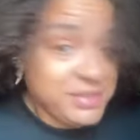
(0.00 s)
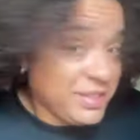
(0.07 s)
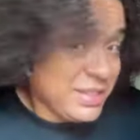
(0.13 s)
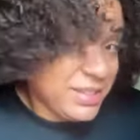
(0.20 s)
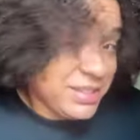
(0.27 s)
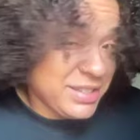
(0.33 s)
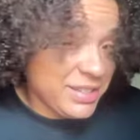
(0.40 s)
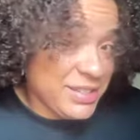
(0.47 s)

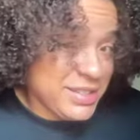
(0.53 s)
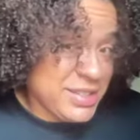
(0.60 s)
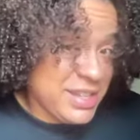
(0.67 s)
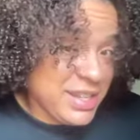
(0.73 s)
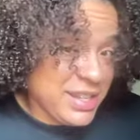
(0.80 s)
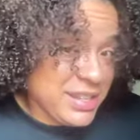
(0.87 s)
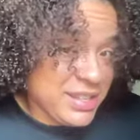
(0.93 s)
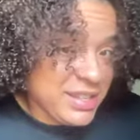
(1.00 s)
Like, you
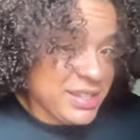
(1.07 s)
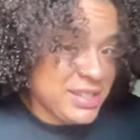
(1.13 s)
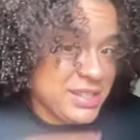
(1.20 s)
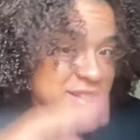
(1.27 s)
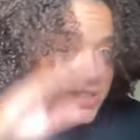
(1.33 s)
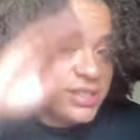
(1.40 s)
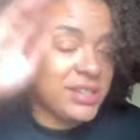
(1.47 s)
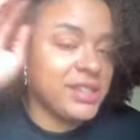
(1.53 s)
see how it
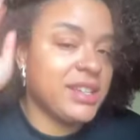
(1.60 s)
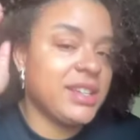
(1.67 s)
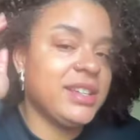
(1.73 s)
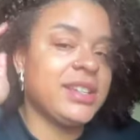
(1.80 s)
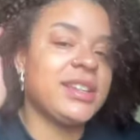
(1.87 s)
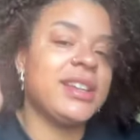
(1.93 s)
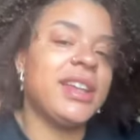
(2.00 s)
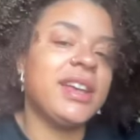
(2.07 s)
still looks
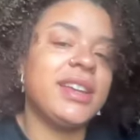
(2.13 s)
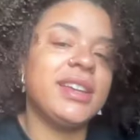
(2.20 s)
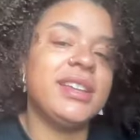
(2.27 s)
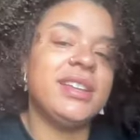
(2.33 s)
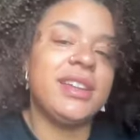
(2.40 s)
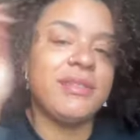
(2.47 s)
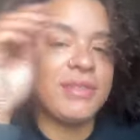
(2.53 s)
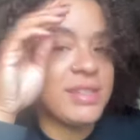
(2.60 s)
good. Like,
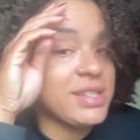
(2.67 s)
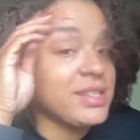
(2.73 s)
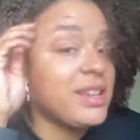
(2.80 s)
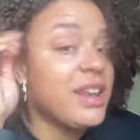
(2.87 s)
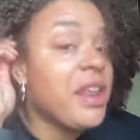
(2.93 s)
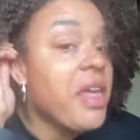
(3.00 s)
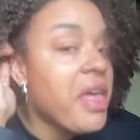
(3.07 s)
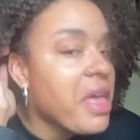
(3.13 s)
it ne- this
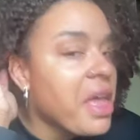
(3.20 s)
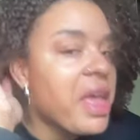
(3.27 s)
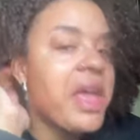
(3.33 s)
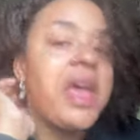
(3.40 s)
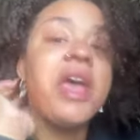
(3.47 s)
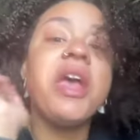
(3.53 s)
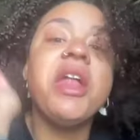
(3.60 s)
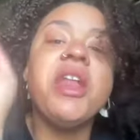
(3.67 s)
ne
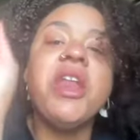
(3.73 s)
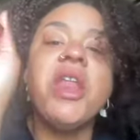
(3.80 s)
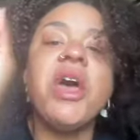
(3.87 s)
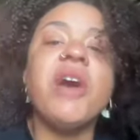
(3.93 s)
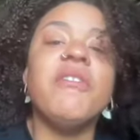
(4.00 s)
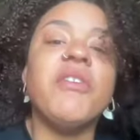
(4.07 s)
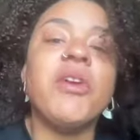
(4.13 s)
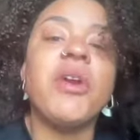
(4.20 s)

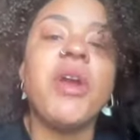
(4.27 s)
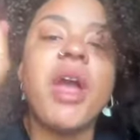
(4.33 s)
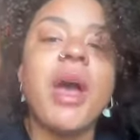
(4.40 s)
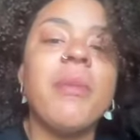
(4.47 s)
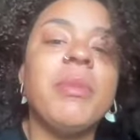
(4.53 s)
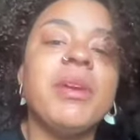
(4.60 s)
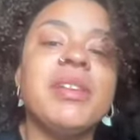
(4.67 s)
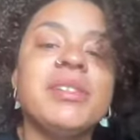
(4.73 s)
never
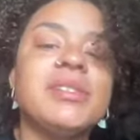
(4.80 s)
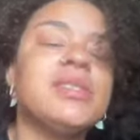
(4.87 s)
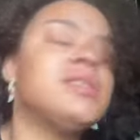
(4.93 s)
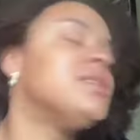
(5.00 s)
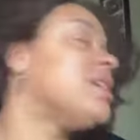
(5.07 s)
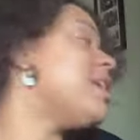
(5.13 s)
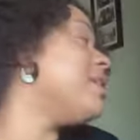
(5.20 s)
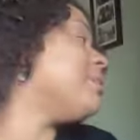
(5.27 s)

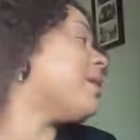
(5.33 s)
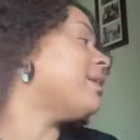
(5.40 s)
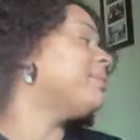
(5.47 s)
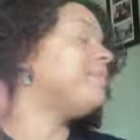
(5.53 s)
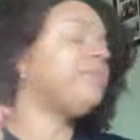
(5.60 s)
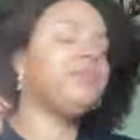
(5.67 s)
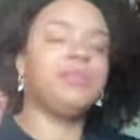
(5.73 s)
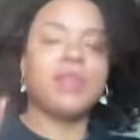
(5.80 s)
happens. Anyway,
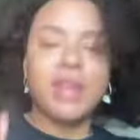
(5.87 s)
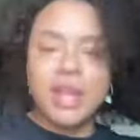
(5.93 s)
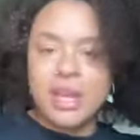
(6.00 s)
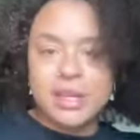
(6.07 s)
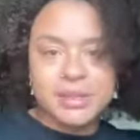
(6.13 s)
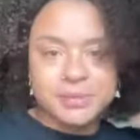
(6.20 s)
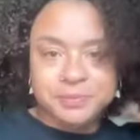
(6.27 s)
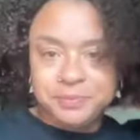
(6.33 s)

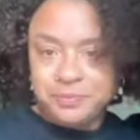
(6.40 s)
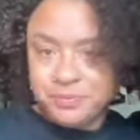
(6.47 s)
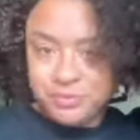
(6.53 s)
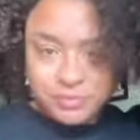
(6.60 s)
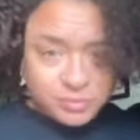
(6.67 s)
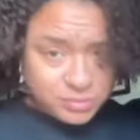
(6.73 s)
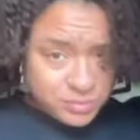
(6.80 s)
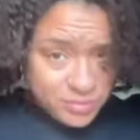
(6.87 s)
um,
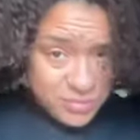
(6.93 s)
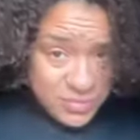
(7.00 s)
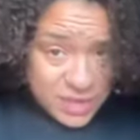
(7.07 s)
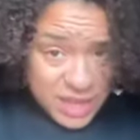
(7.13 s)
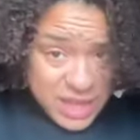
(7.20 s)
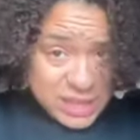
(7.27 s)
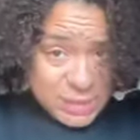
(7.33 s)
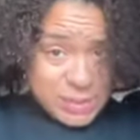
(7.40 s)

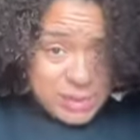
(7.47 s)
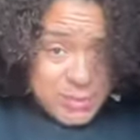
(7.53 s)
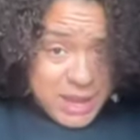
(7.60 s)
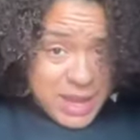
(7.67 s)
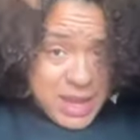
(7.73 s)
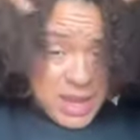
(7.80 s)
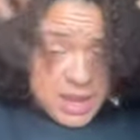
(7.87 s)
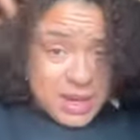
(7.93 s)
that's what's in
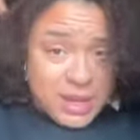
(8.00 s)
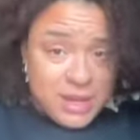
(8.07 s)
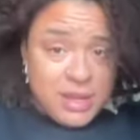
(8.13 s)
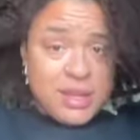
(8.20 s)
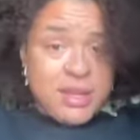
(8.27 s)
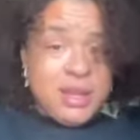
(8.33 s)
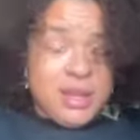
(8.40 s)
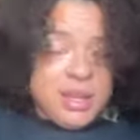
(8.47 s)
my hair.